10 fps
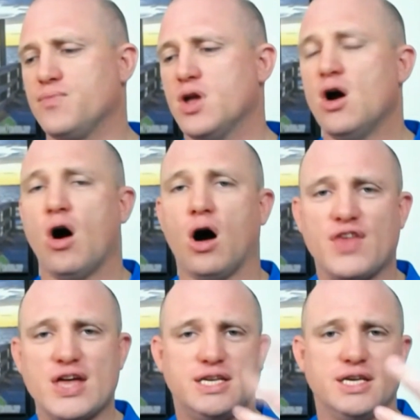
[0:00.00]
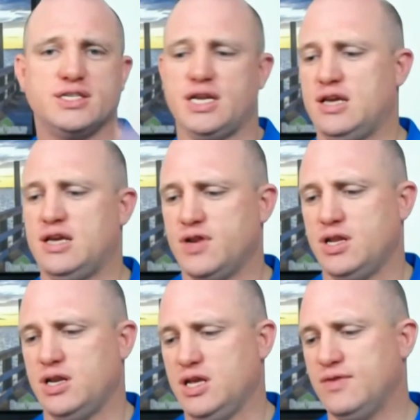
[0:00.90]
authenticity, even
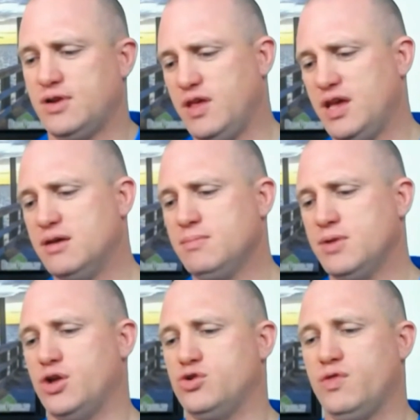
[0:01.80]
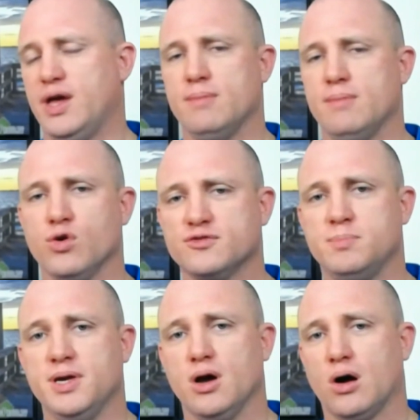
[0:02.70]
in the image, that moves
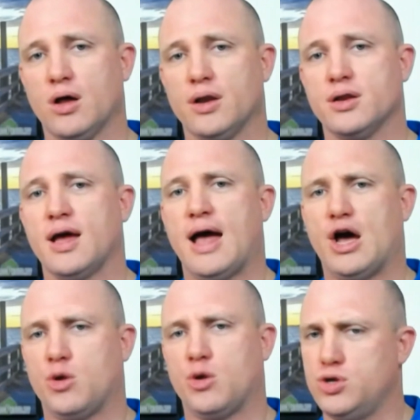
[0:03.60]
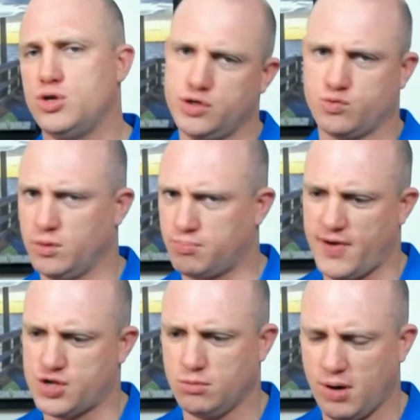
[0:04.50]
beyond how do we do this real
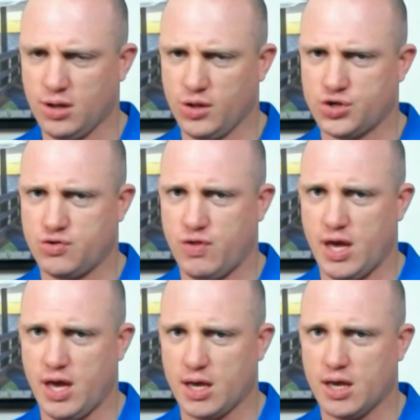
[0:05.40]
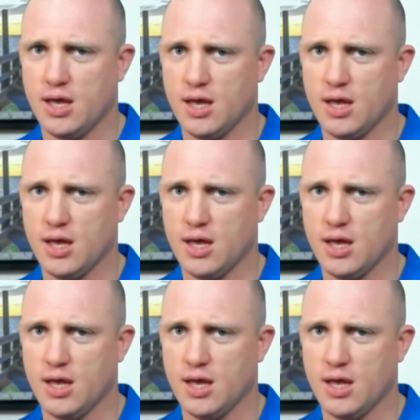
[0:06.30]
professional polished thing.